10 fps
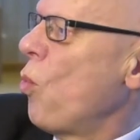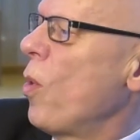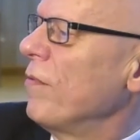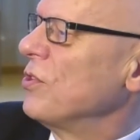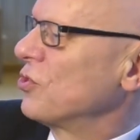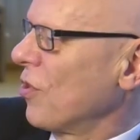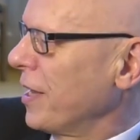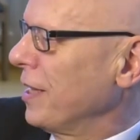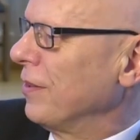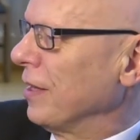One of the
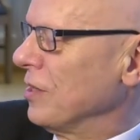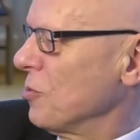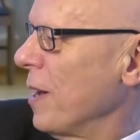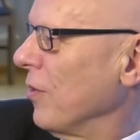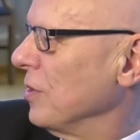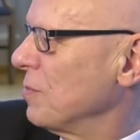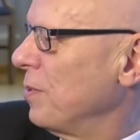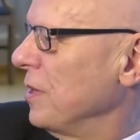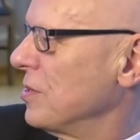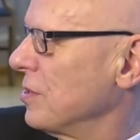striking things about this
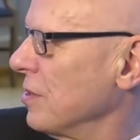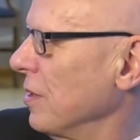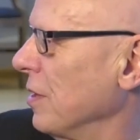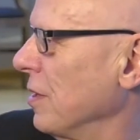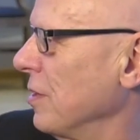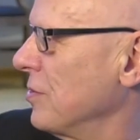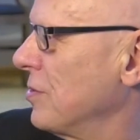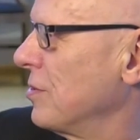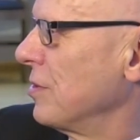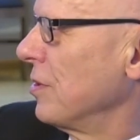piece
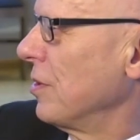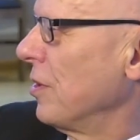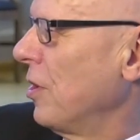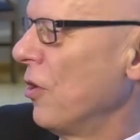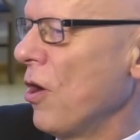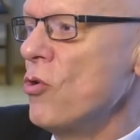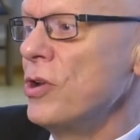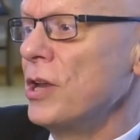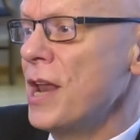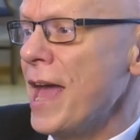is her
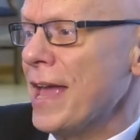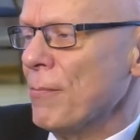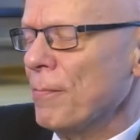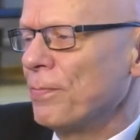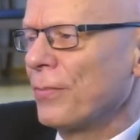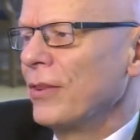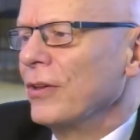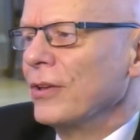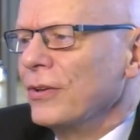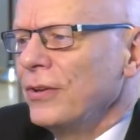own name,
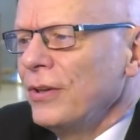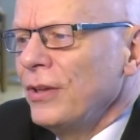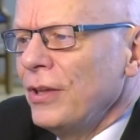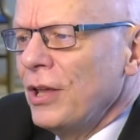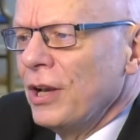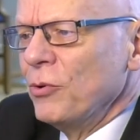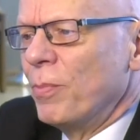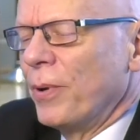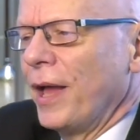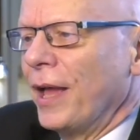that
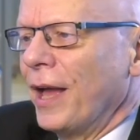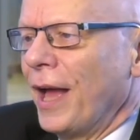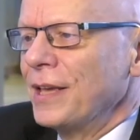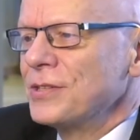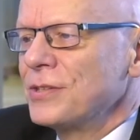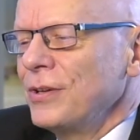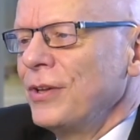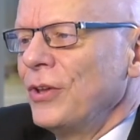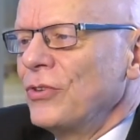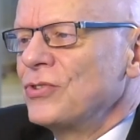Lu Pei has
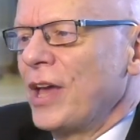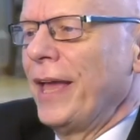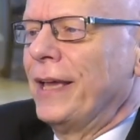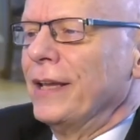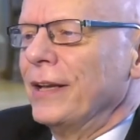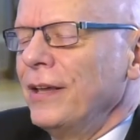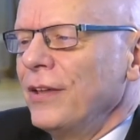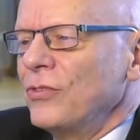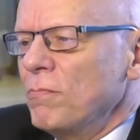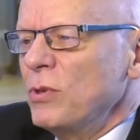taken
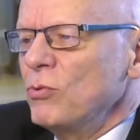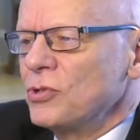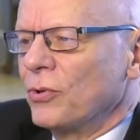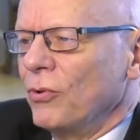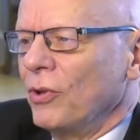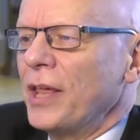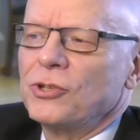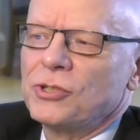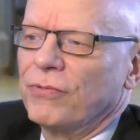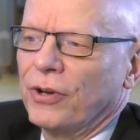the musical
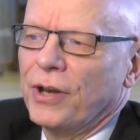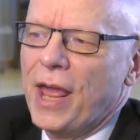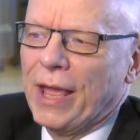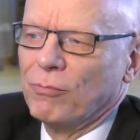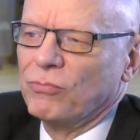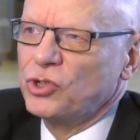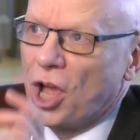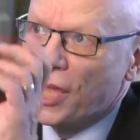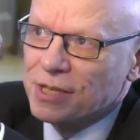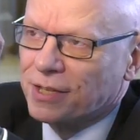letters of her name,
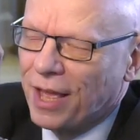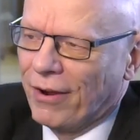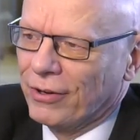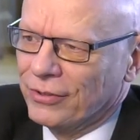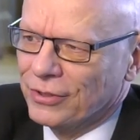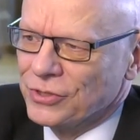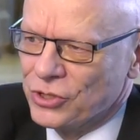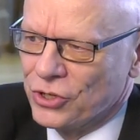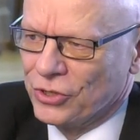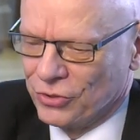Chinese characters,
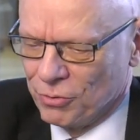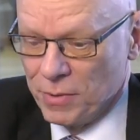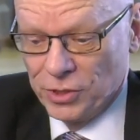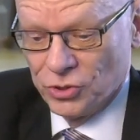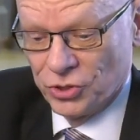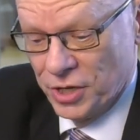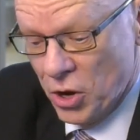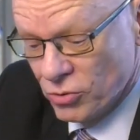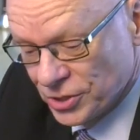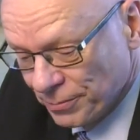and turned them into
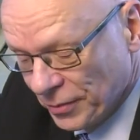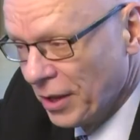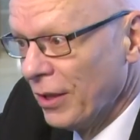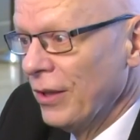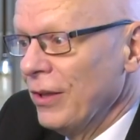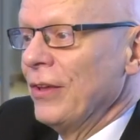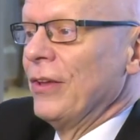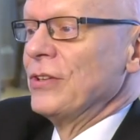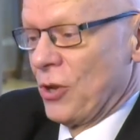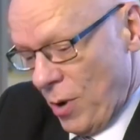notes.
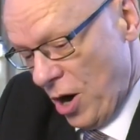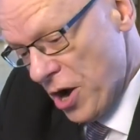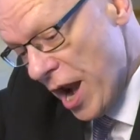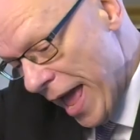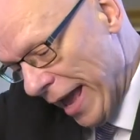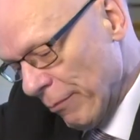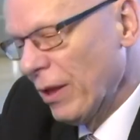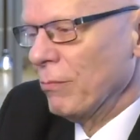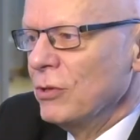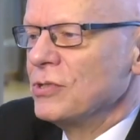So her
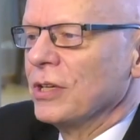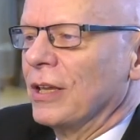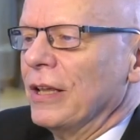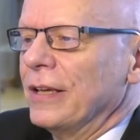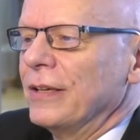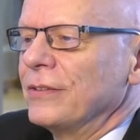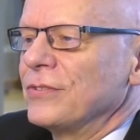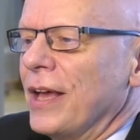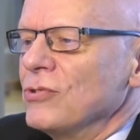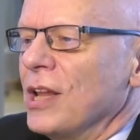name, musically,
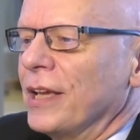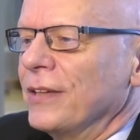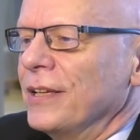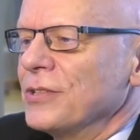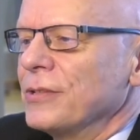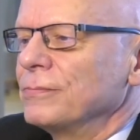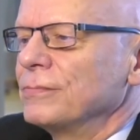sounds like this.